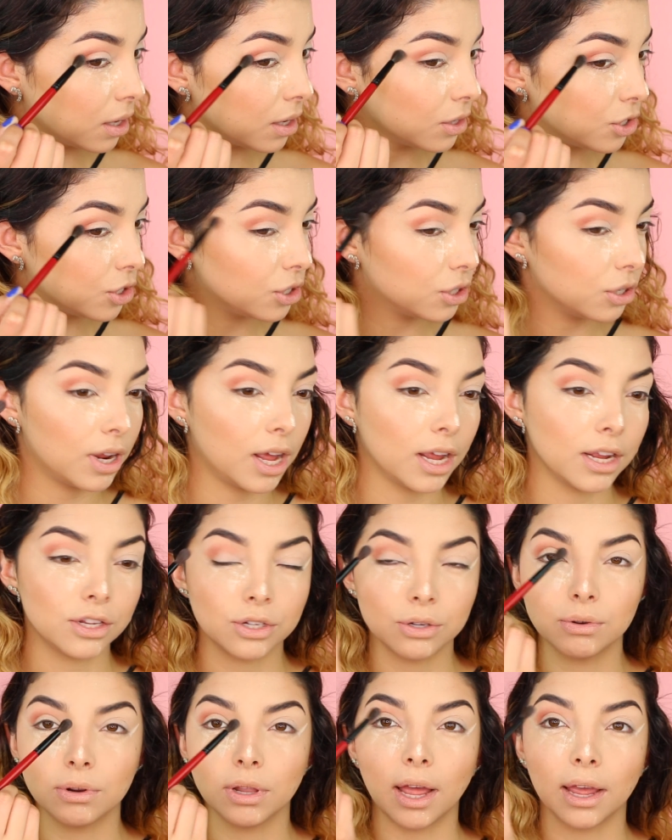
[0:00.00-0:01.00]
Should I
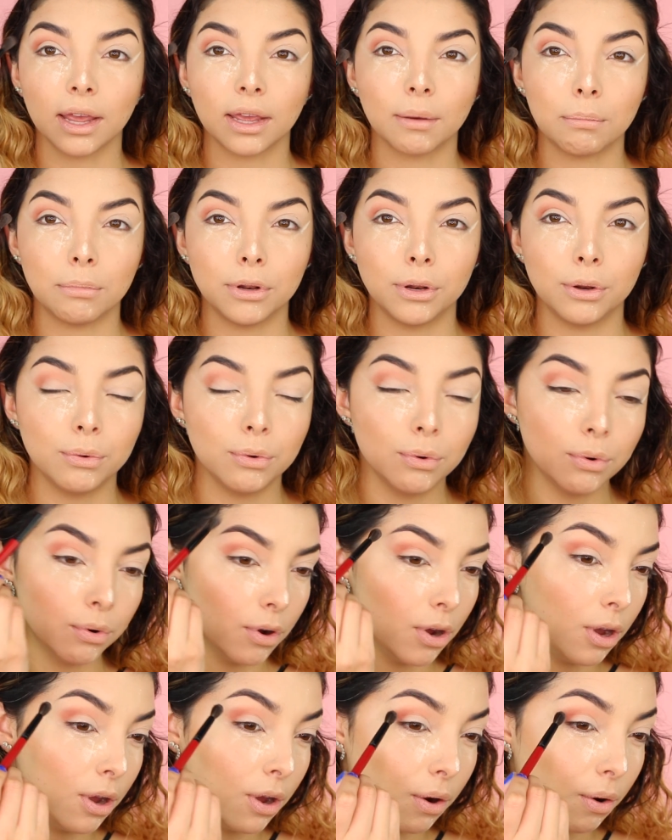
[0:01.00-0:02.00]
do like blue
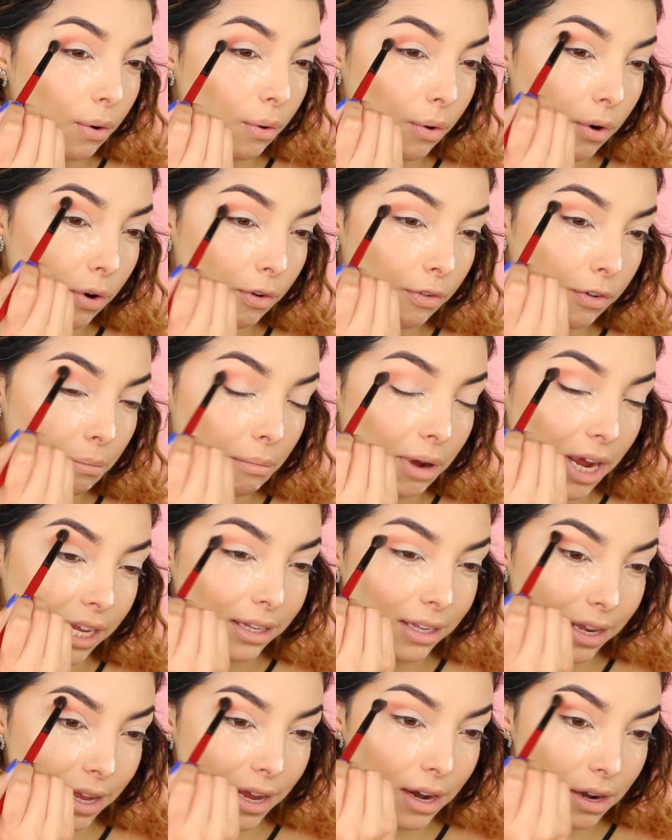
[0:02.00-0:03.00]
all over my
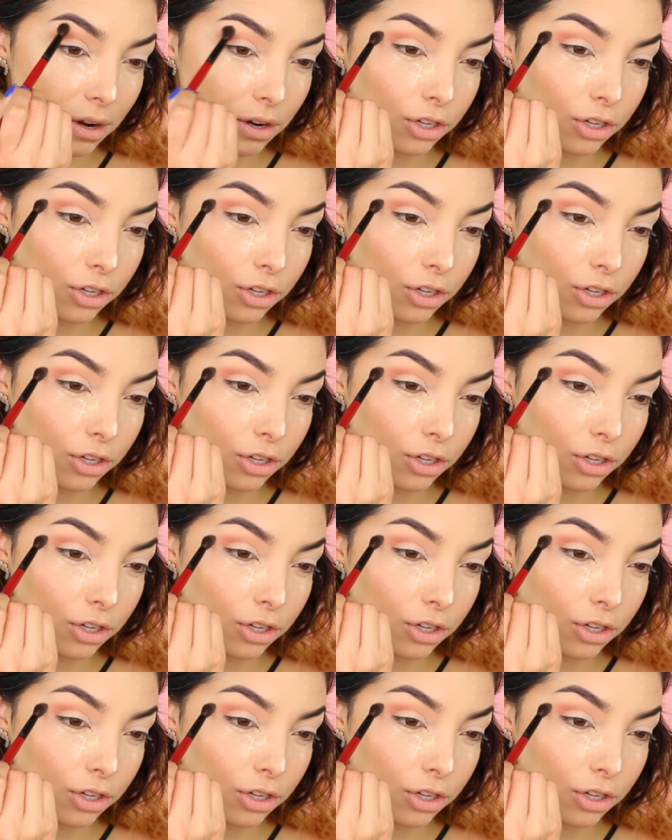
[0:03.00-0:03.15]
lid,